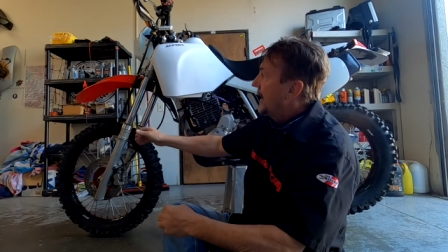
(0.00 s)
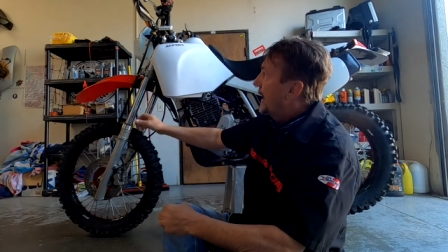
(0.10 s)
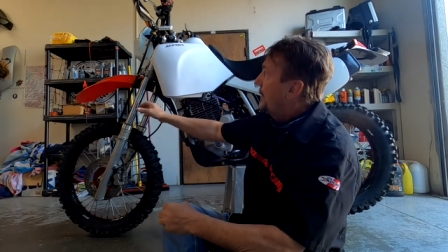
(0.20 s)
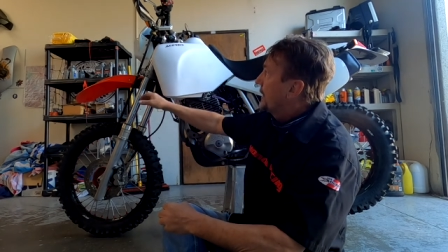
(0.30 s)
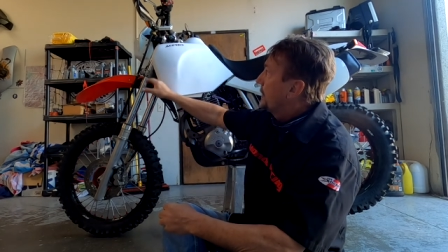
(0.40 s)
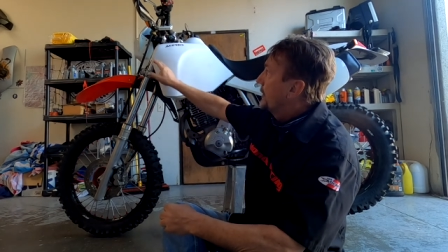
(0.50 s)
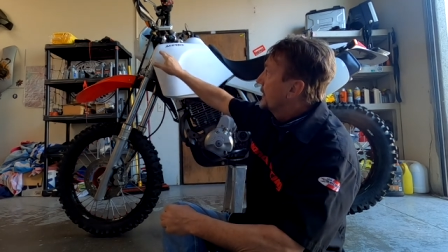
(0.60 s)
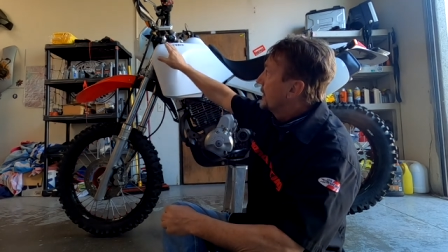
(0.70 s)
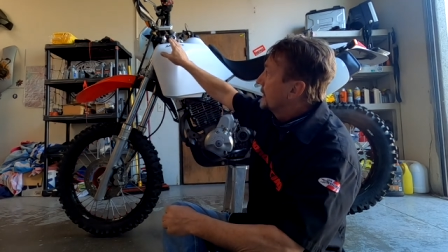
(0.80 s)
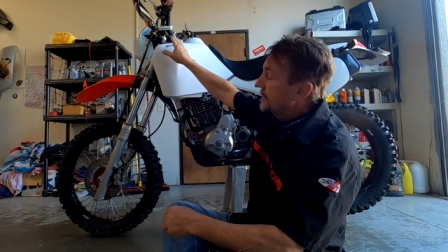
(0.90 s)
I'm going to
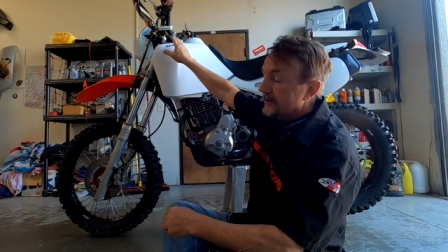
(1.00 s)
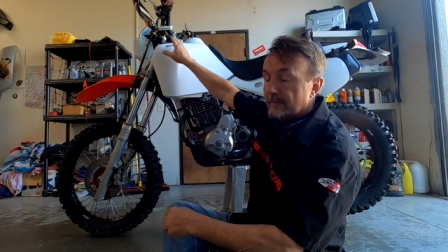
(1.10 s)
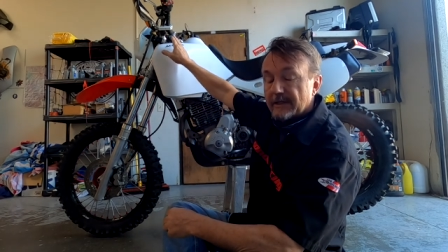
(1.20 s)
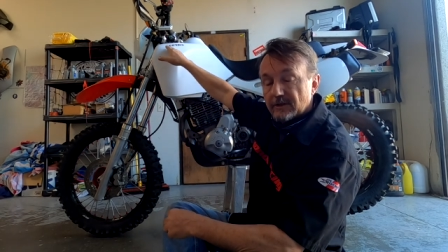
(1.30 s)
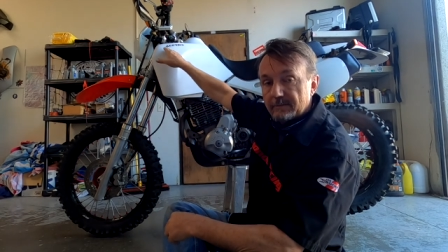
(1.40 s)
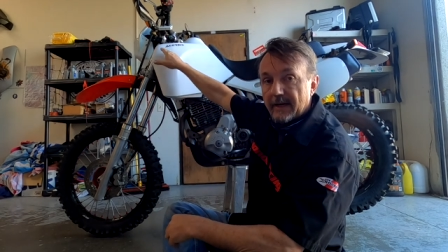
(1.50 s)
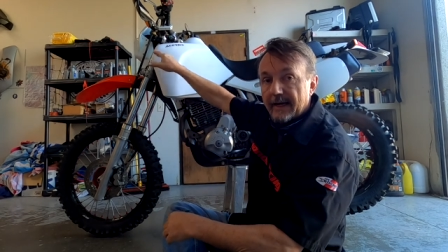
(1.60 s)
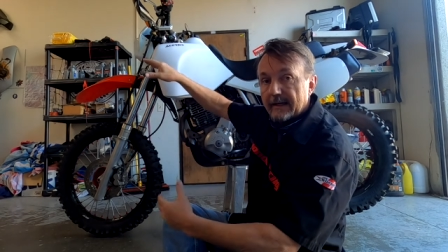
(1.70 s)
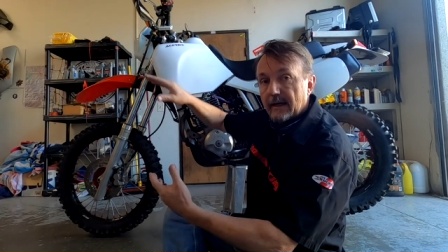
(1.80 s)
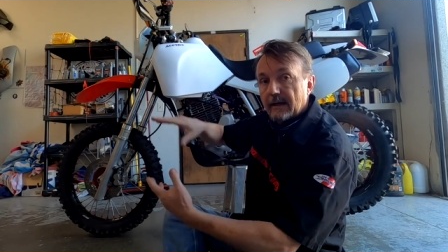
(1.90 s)
put the suspension
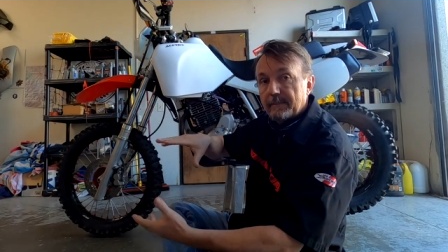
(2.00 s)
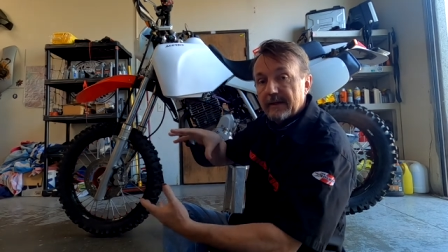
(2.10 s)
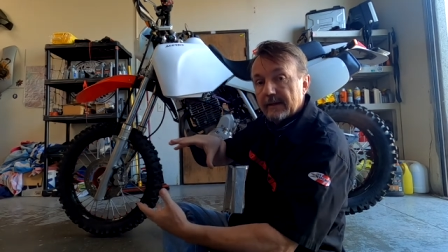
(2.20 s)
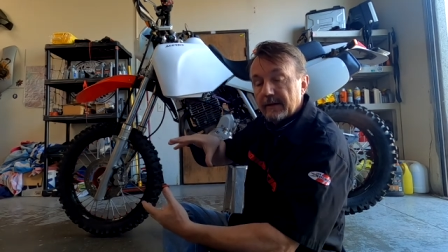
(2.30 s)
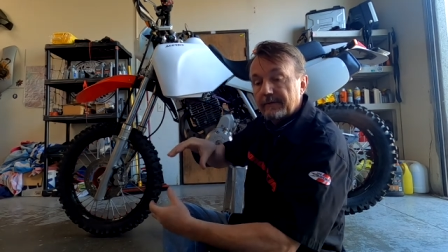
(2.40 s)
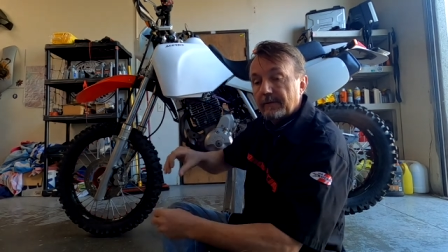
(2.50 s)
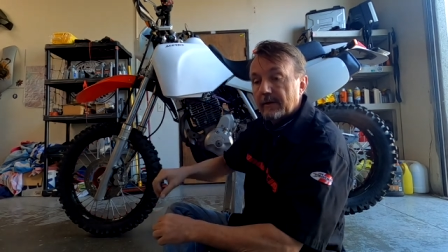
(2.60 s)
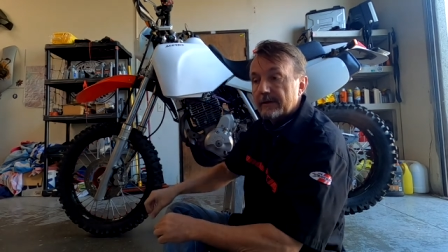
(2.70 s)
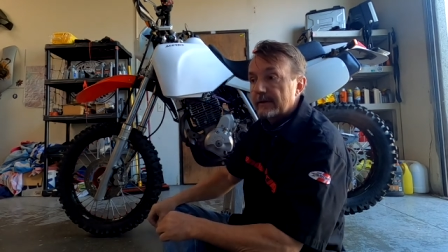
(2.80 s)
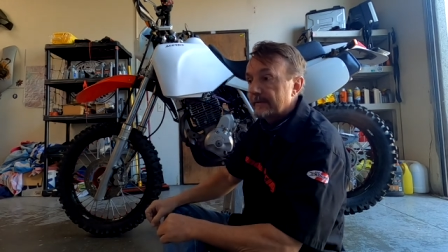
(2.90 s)
back up into the
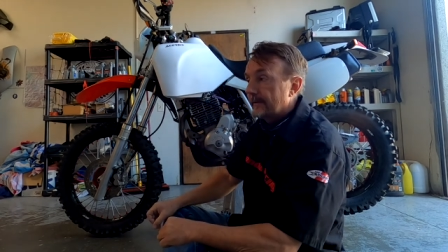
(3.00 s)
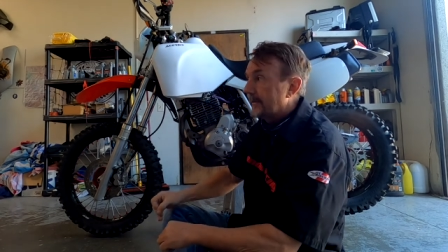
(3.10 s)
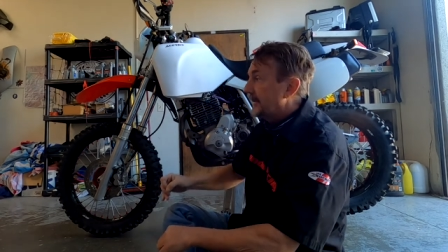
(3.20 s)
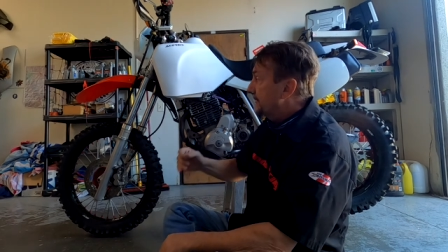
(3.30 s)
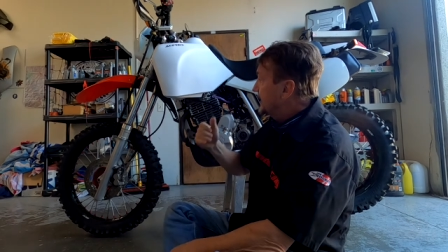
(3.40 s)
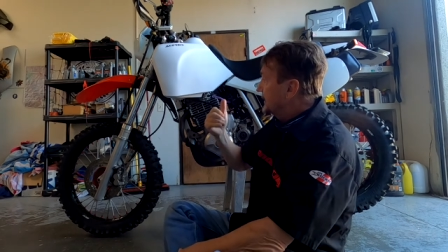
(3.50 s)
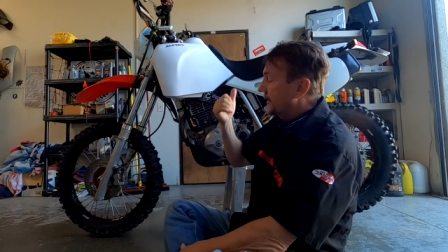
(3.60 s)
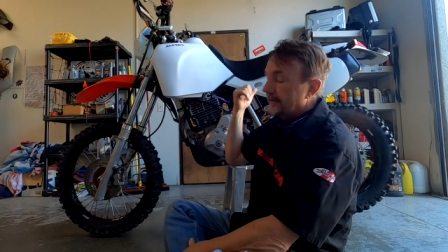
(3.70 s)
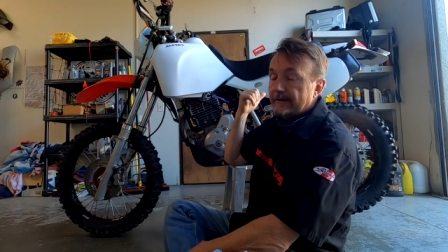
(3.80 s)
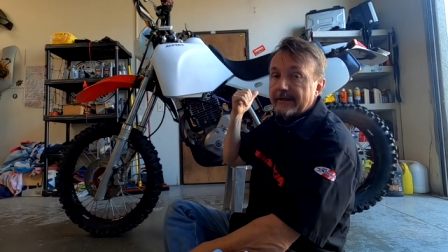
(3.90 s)
fork tubes. It gives this a
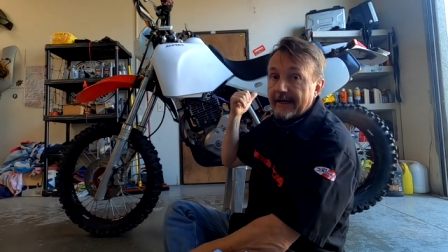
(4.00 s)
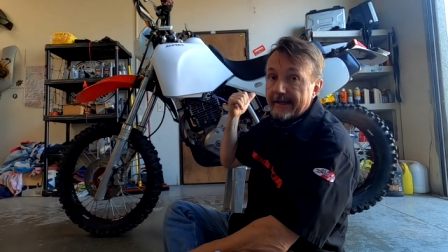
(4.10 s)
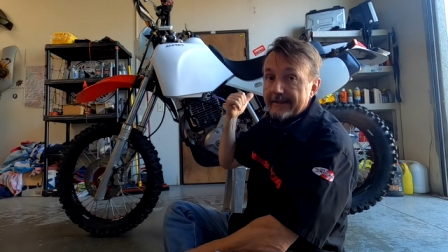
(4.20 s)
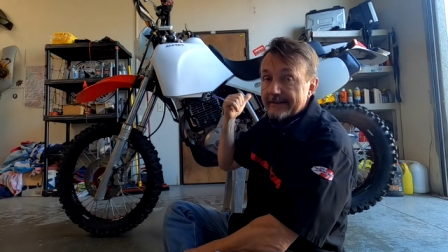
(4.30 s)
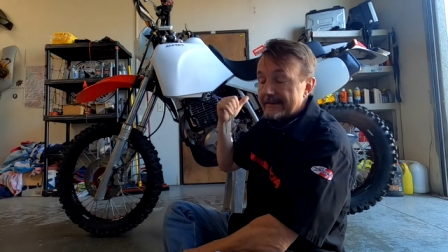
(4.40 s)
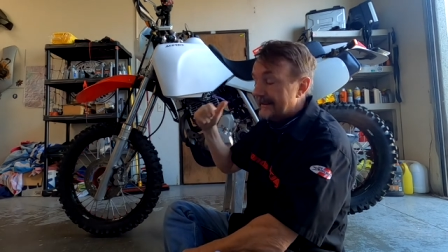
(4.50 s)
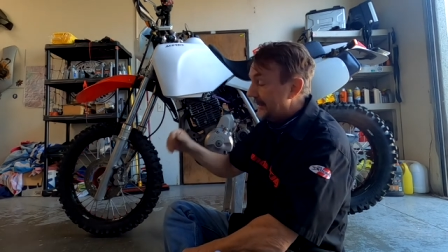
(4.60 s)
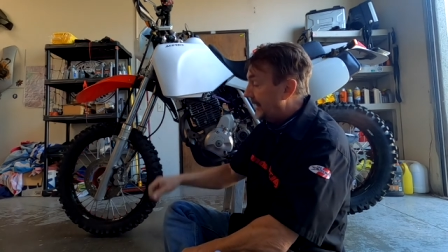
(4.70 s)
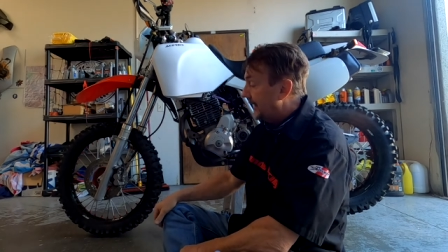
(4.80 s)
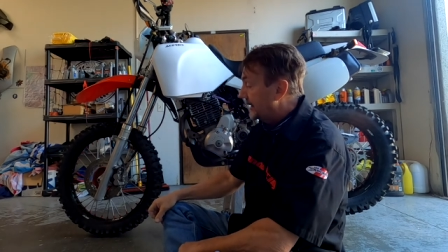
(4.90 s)
38-inch
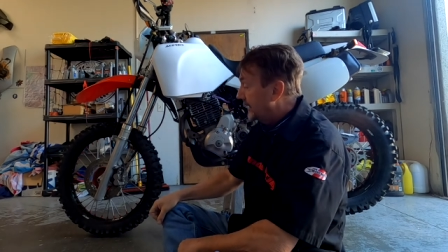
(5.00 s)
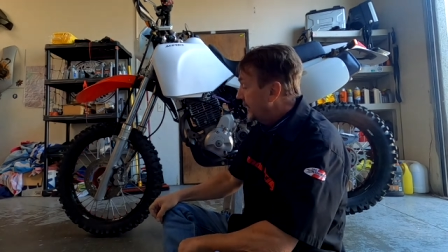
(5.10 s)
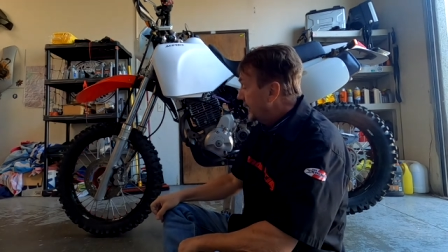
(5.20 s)
seat height,